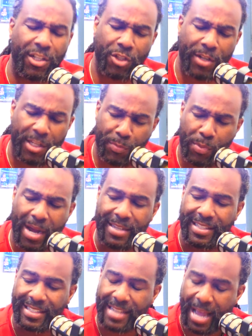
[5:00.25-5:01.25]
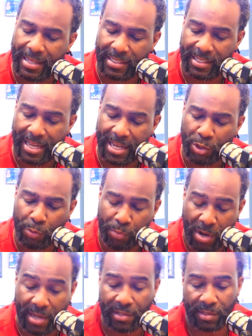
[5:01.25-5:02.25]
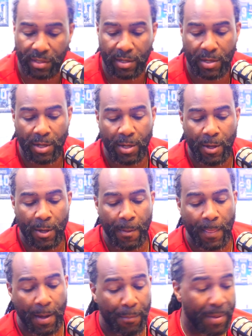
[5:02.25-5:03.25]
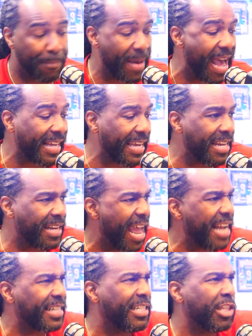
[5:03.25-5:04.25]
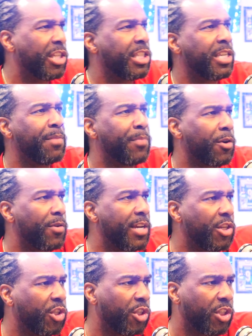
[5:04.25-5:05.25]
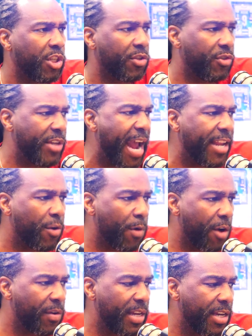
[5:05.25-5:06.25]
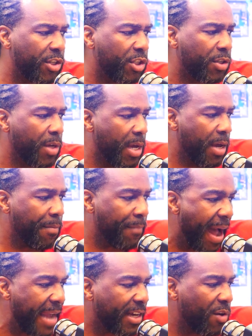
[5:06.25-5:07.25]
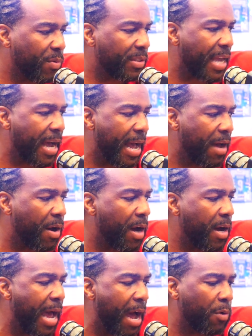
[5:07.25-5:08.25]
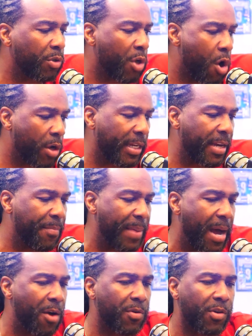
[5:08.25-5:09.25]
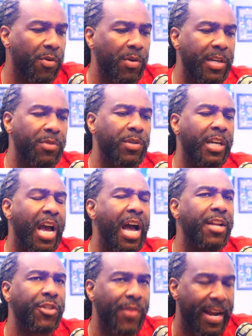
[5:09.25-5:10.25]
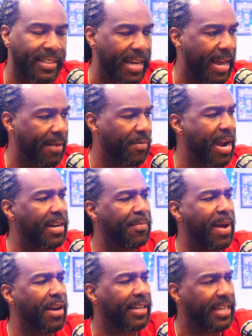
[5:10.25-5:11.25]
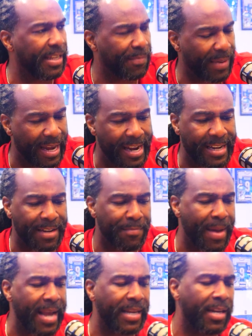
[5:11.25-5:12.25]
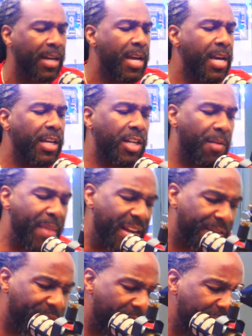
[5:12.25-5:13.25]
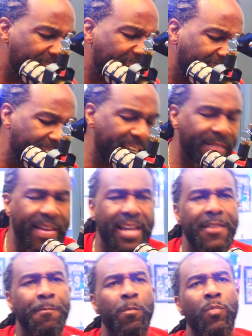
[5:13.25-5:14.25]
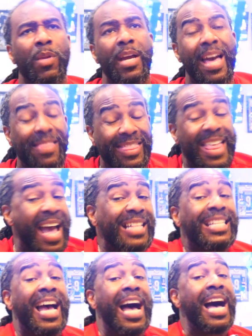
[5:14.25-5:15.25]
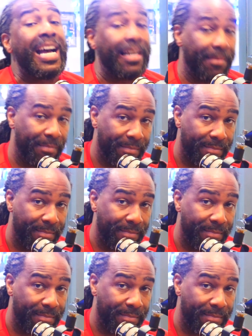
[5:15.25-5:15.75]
Yesterday's price is not today's price. But back in like December-ish, January-ish, Micah was out talking about his contract time, right? About getting paid. And Micah, made it very clear that at that time,